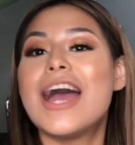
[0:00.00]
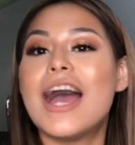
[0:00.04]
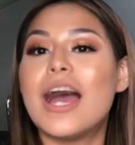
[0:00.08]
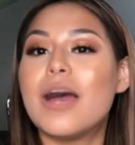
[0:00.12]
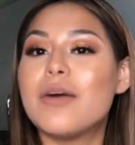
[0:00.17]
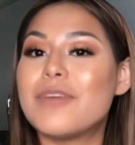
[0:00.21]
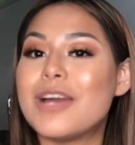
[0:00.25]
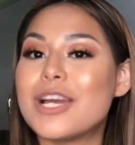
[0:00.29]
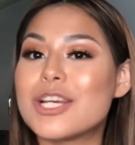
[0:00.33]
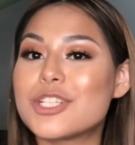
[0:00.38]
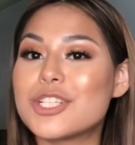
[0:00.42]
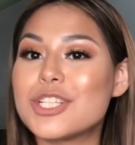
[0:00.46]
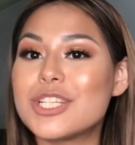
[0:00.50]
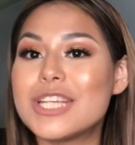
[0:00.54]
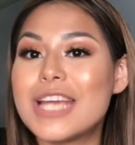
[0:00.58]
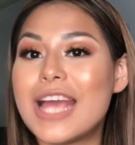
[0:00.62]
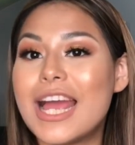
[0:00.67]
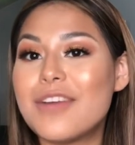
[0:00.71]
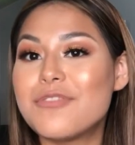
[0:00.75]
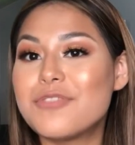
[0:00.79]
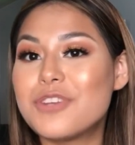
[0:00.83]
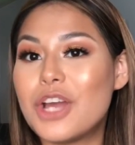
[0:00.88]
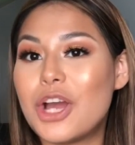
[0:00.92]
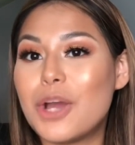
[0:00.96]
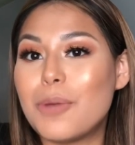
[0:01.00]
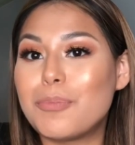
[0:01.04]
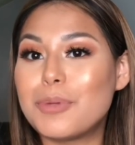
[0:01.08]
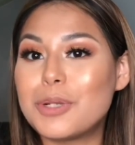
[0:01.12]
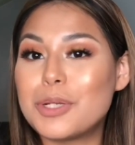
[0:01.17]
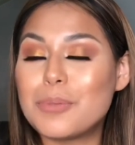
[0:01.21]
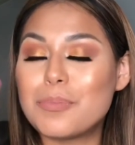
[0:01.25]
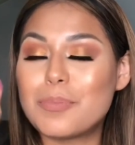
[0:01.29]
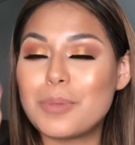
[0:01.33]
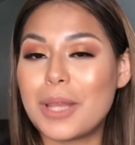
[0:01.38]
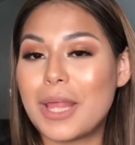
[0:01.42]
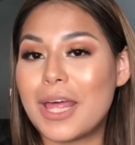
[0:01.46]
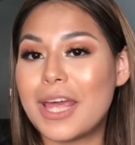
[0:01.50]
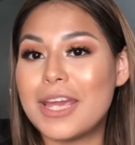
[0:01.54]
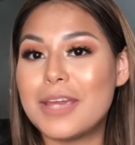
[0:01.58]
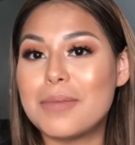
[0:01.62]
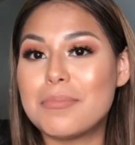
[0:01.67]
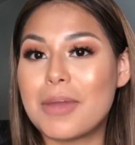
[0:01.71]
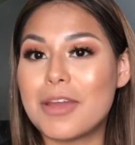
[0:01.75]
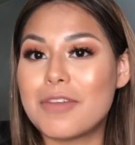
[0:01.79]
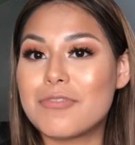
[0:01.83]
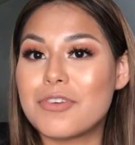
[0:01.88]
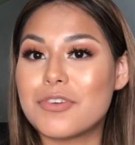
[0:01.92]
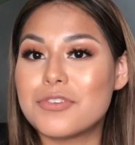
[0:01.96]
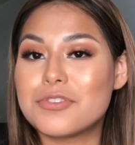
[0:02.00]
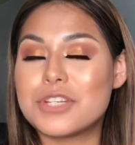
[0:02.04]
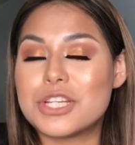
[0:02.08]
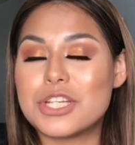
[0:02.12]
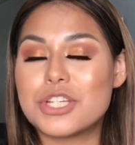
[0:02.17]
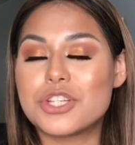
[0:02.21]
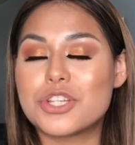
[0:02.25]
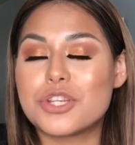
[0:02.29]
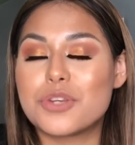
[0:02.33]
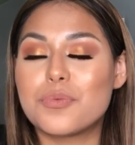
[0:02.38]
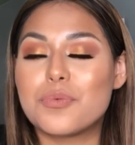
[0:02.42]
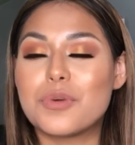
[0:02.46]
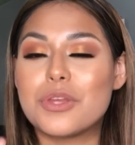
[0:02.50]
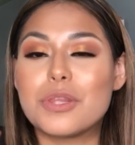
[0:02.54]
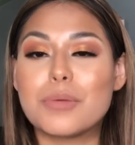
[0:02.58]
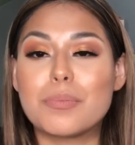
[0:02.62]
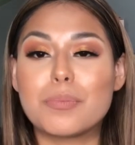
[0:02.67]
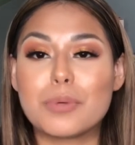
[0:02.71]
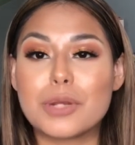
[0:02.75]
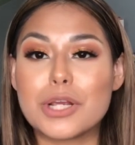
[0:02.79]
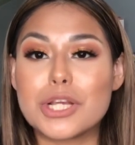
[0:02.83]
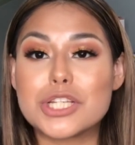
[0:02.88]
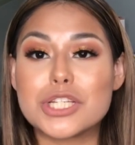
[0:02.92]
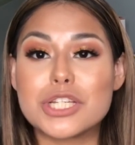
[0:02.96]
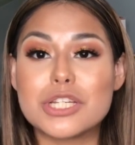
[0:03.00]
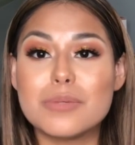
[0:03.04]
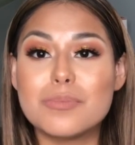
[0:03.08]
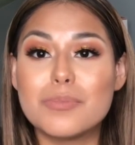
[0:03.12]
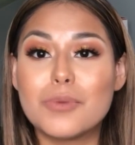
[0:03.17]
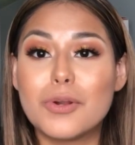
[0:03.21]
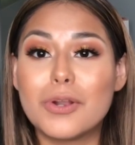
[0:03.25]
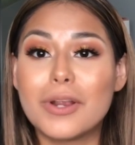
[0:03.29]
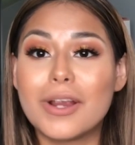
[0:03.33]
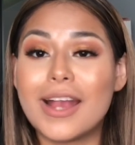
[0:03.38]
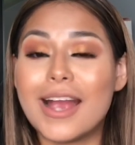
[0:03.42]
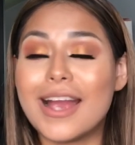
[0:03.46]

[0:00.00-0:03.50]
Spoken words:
I've actually have not been applying my foundation with a brush anymore.